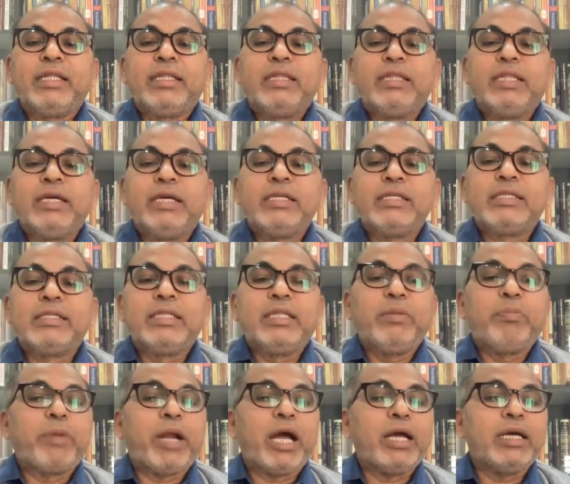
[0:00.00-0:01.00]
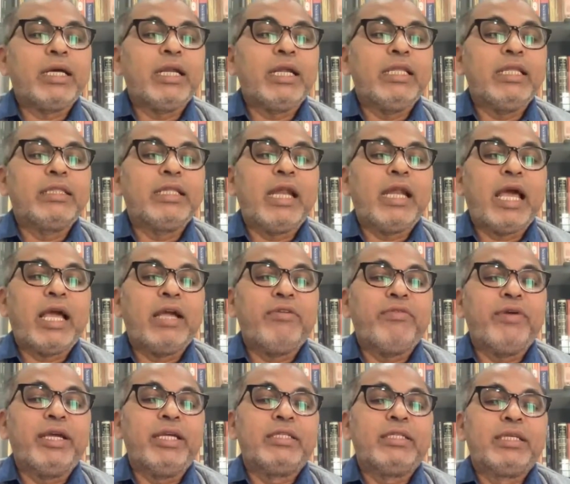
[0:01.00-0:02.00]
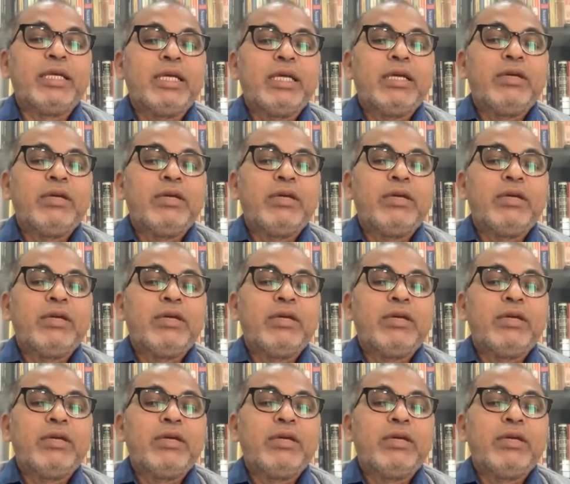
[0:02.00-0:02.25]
Thus, the Prakrit language,